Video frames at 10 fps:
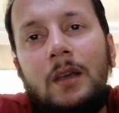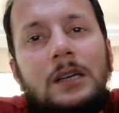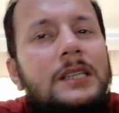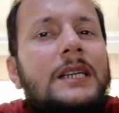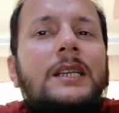
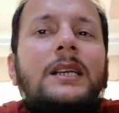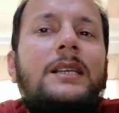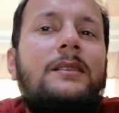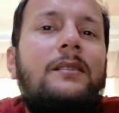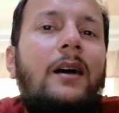She
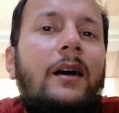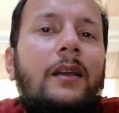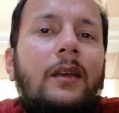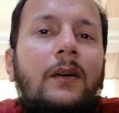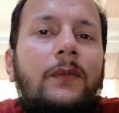teased the
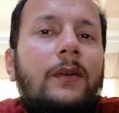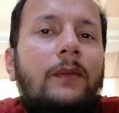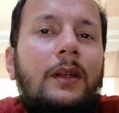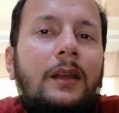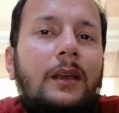idea of
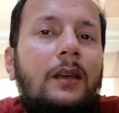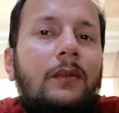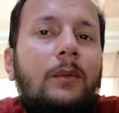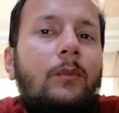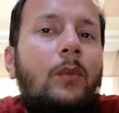revealing
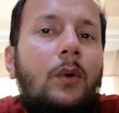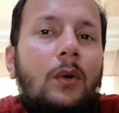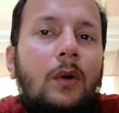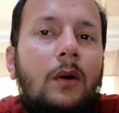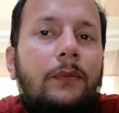even
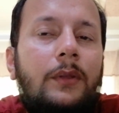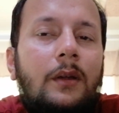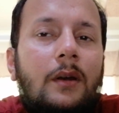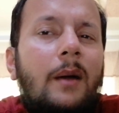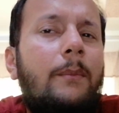more of
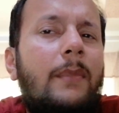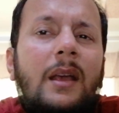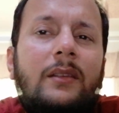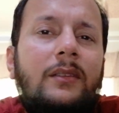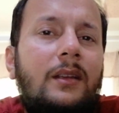their
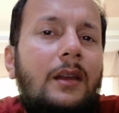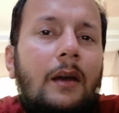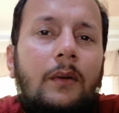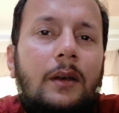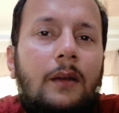amazing
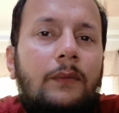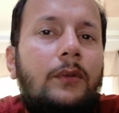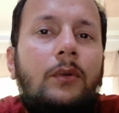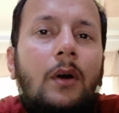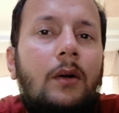narrative
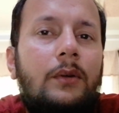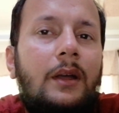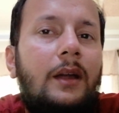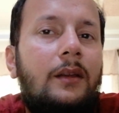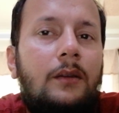throughout
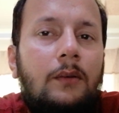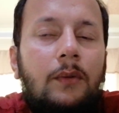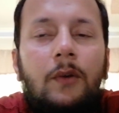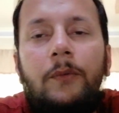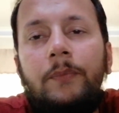the
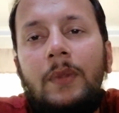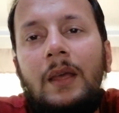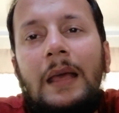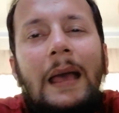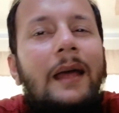interview,
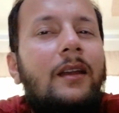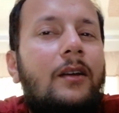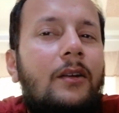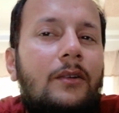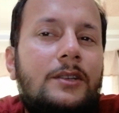
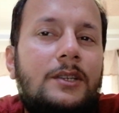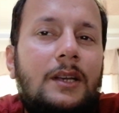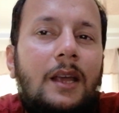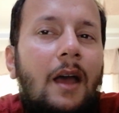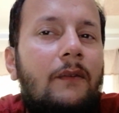
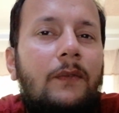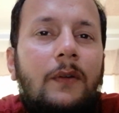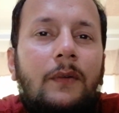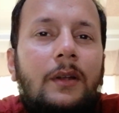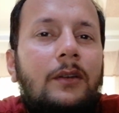encouraging
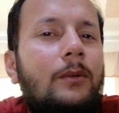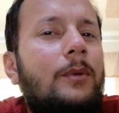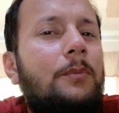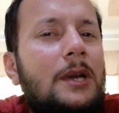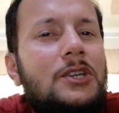everyone to be
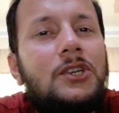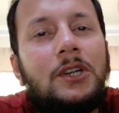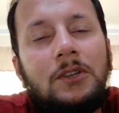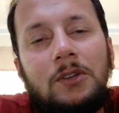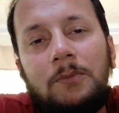
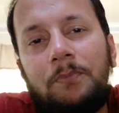patient.